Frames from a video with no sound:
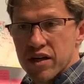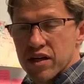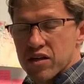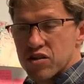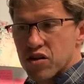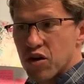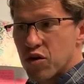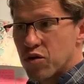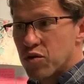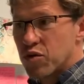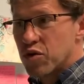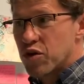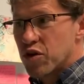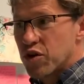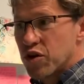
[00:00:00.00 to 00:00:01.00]
So
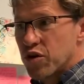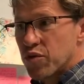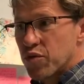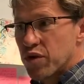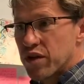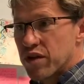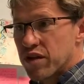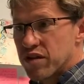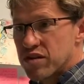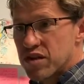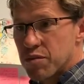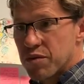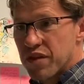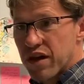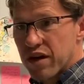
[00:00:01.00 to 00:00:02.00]
when the
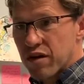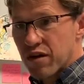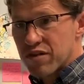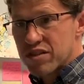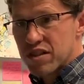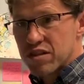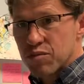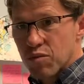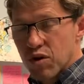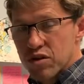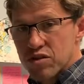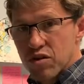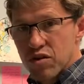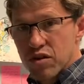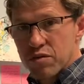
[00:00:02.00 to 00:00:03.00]
sympathetic nervous system works
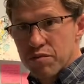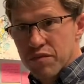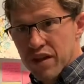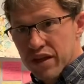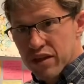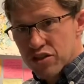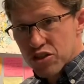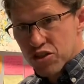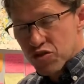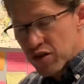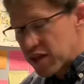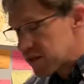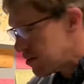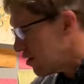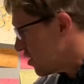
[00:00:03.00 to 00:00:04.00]
on them, they
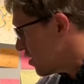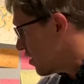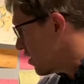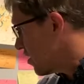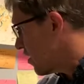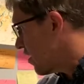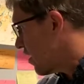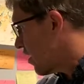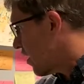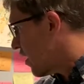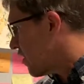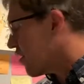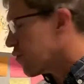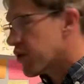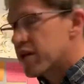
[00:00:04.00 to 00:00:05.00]
constrict,
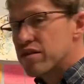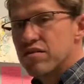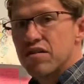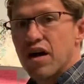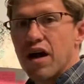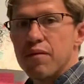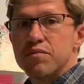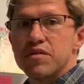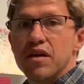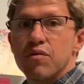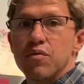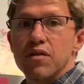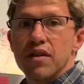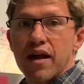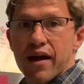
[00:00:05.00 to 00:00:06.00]
and then when it stops, they
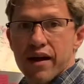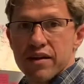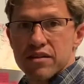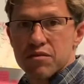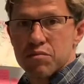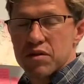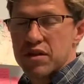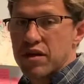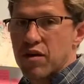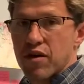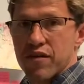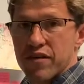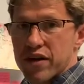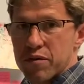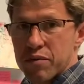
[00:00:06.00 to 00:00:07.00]
relax, but they don't
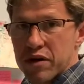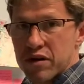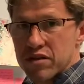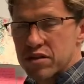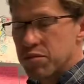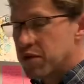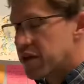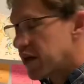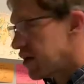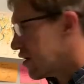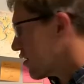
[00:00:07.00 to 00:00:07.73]
have any parasympathetic